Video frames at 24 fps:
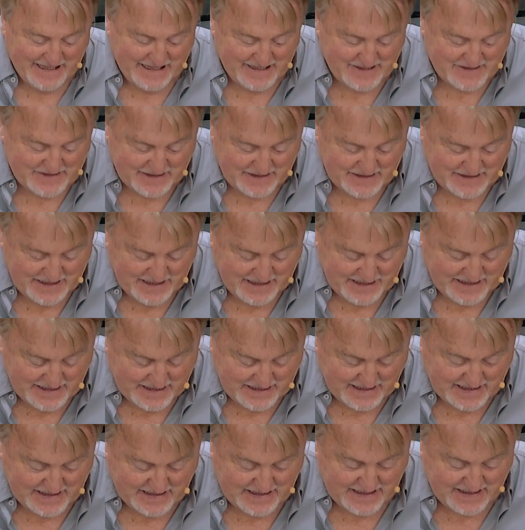He said,
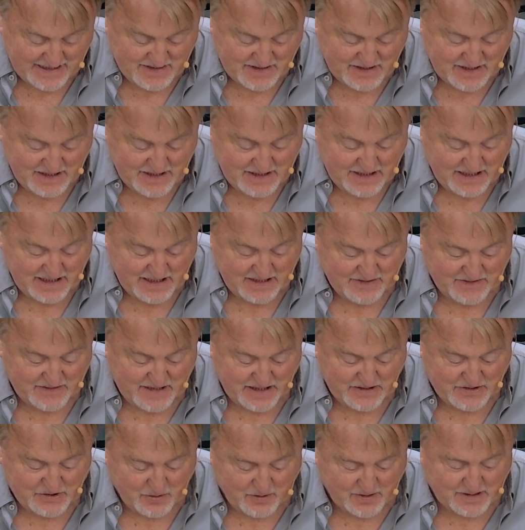and
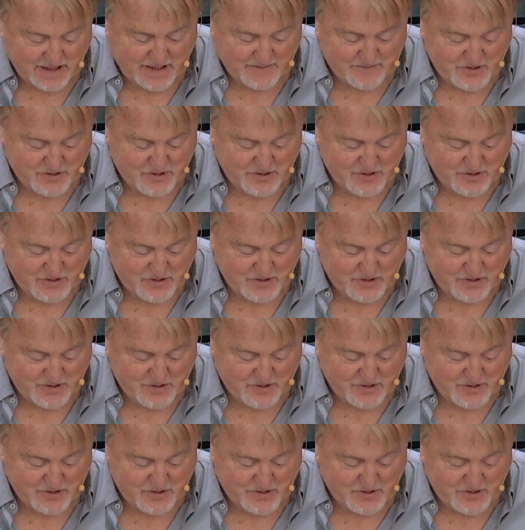they took